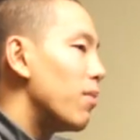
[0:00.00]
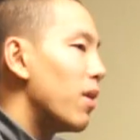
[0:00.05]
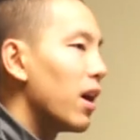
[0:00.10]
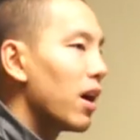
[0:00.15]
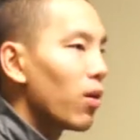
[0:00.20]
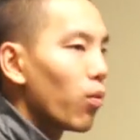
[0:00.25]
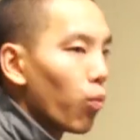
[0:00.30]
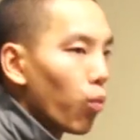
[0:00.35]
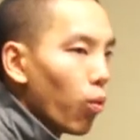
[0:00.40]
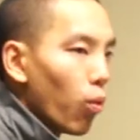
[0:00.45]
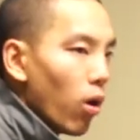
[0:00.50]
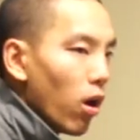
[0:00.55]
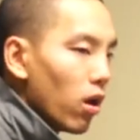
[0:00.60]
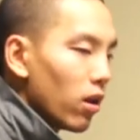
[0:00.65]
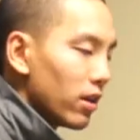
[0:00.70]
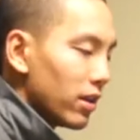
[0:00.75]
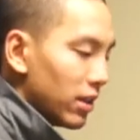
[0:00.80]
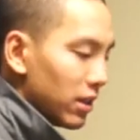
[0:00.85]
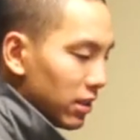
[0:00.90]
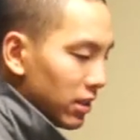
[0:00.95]
my
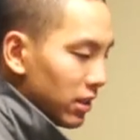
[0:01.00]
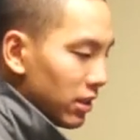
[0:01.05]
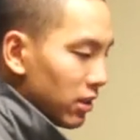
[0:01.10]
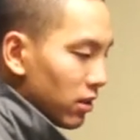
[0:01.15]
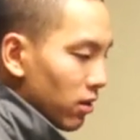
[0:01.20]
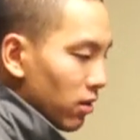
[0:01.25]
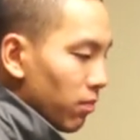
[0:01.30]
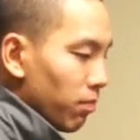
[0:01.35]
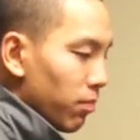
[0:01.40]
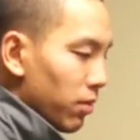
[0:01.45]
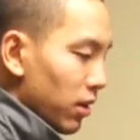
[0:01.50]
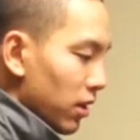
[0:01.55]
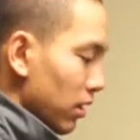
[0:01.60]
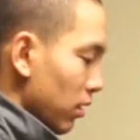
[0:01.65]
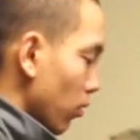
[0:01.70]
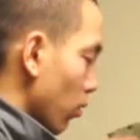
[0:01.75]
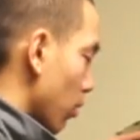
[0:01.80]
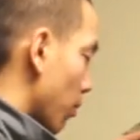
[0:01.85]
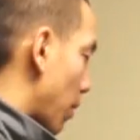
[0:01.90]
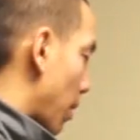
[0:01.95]
wallet in here,
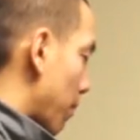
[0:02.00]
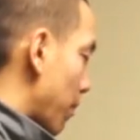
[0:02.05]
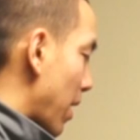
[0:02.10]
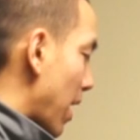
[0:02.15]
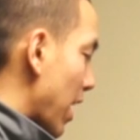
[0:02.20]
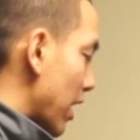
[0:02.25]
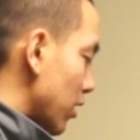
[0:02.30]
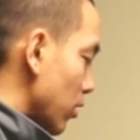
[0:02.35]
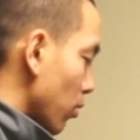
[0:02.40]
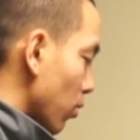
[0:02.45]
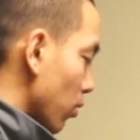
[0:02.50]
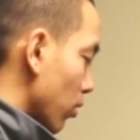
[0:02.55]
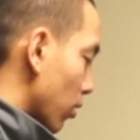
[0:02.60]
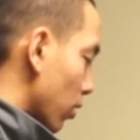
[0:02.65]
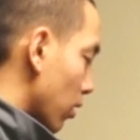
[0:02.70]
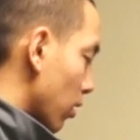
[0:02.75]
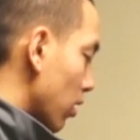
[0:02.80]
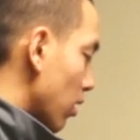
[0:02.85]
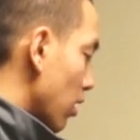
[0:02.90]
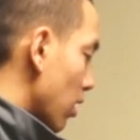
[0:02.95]
or my badge
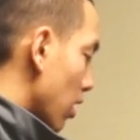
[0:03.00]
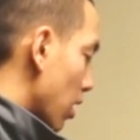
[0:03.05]
holder,